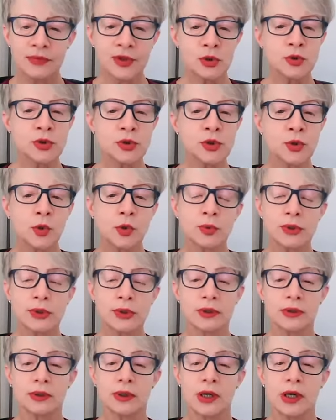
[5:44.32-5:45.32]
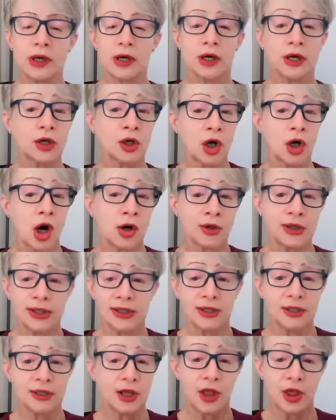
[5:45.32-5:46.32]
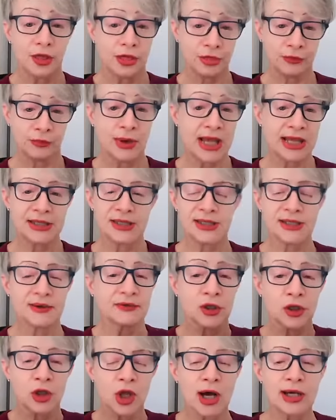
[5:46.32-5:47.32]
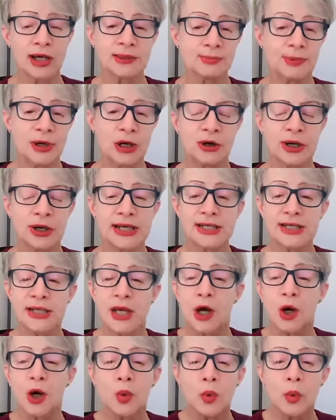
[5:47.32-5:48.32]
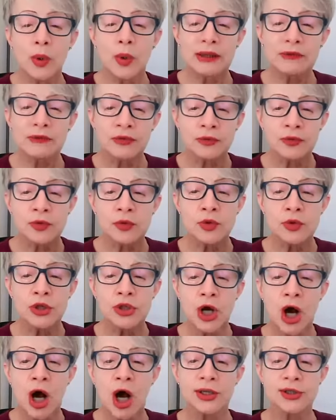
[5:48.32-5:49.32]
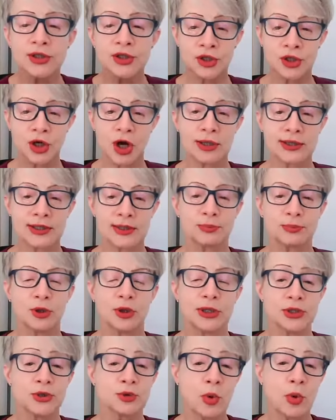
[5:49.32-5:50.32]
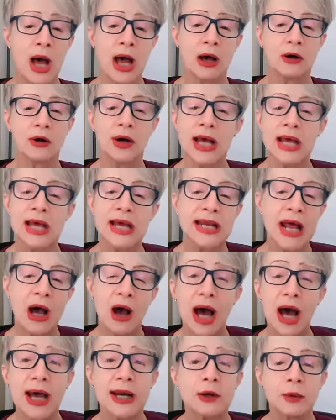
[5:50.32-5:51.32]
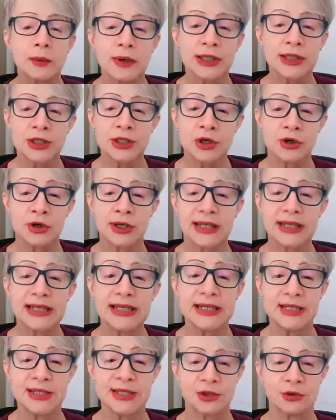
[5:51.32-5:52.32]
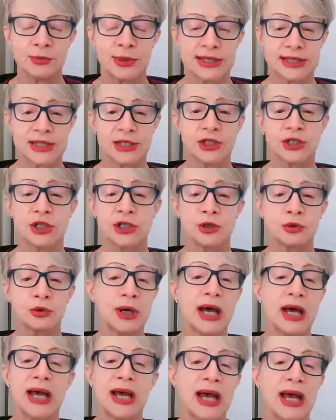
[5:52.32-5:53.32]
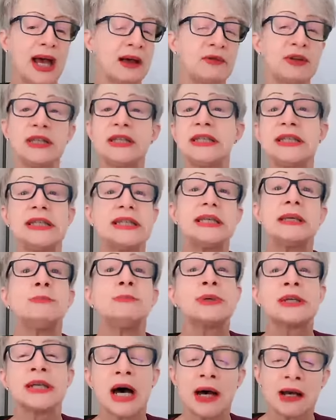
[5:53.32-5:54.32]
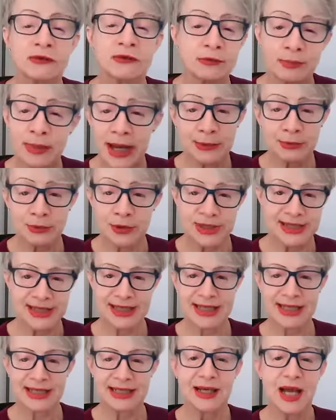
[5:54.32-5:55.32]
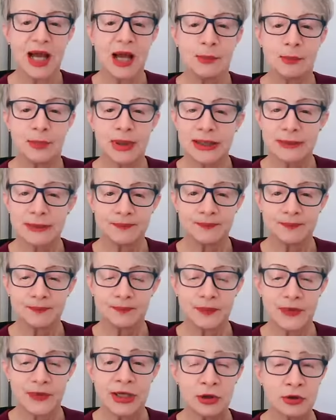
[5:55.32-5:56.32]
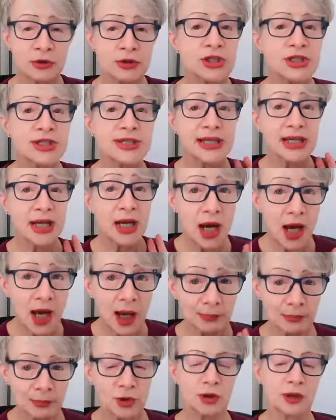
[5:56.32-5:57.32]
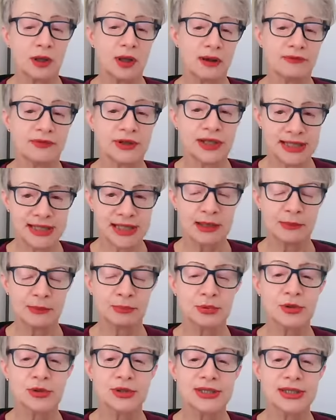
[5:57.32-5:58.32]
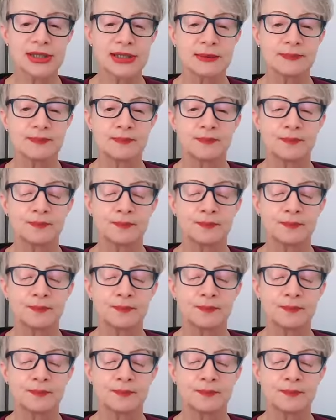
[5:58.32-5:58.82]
Those golden garden threads of the lost paradise weave through John's gospel as well. Now, I don't want to turn an Easter message into a heavy deep dive Bible study, but here are just a couple of examples.